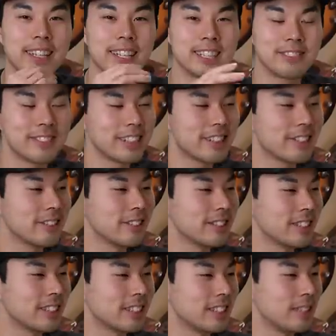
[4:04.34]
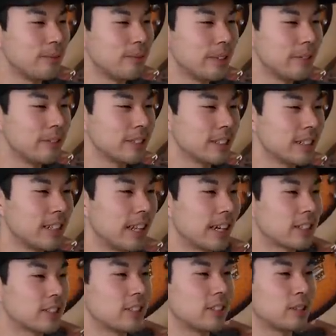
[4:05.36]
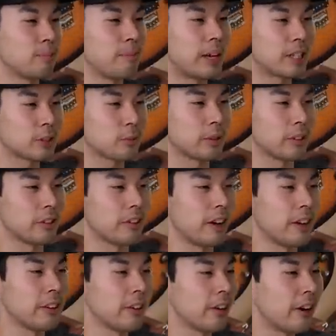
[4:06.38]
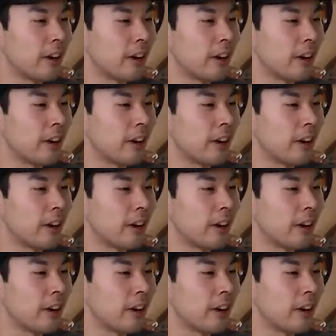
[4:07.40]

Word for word: It's really cool to see people's collections mesh with their other